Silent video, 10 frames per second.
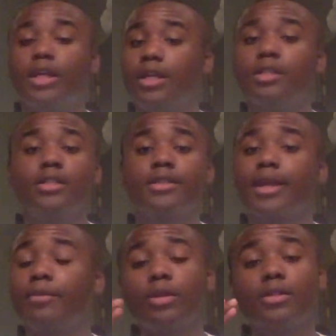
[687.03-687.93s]
He just
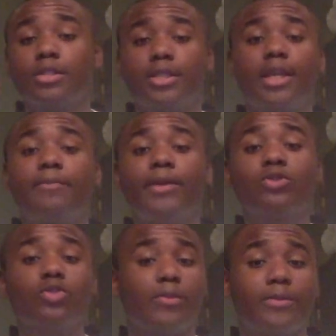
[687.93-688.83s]
kept on sticking
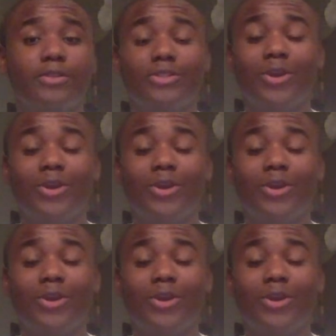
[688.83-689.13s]
pencils up his